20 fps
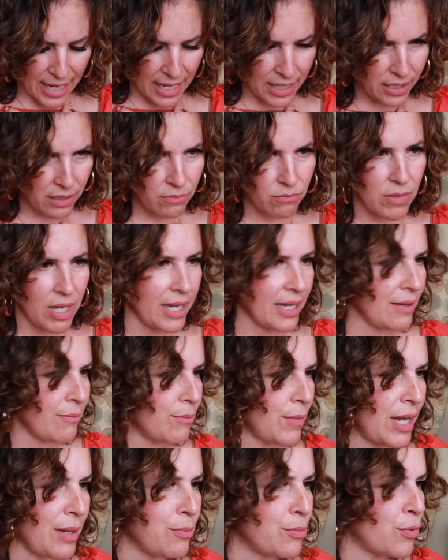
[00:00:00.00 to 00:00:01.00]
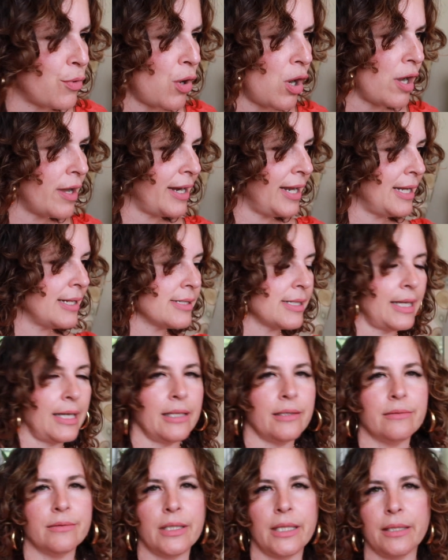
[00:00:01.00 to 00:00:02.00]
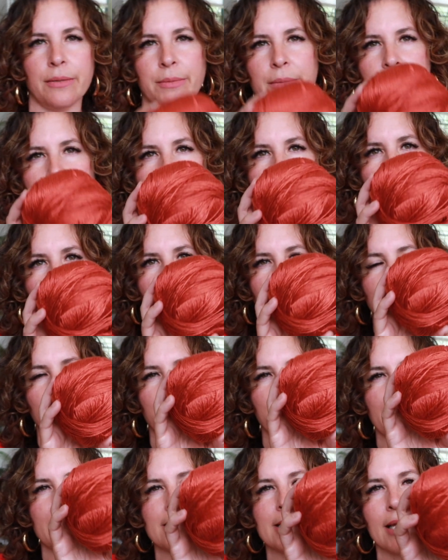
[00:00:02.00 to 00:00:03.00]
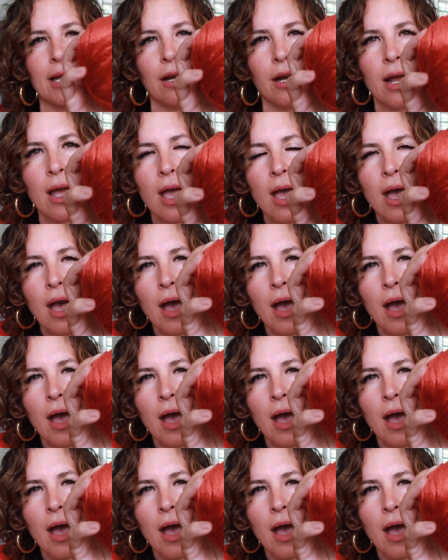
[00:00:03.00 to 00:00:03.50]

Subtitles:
I brought it, and I mean, I have a mess here,